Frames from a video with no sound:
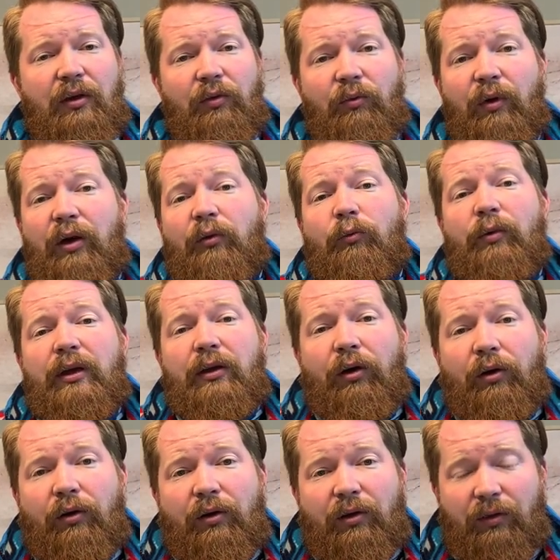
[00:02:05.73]
where we
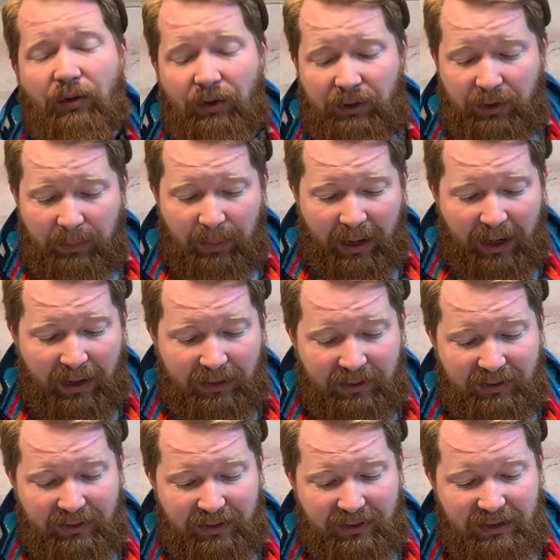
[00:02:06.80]
are along the path
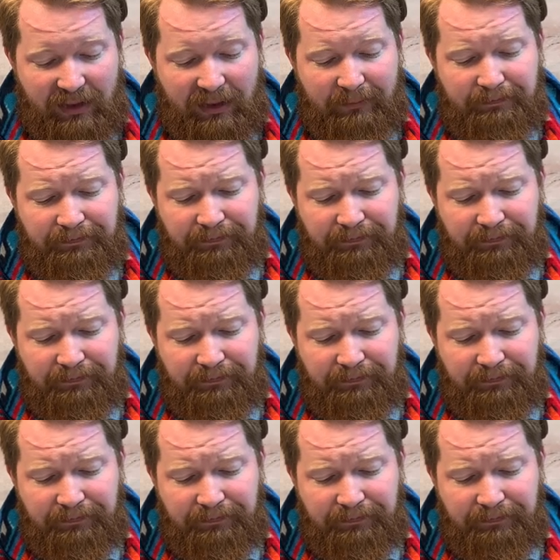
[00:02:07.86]
as the seed.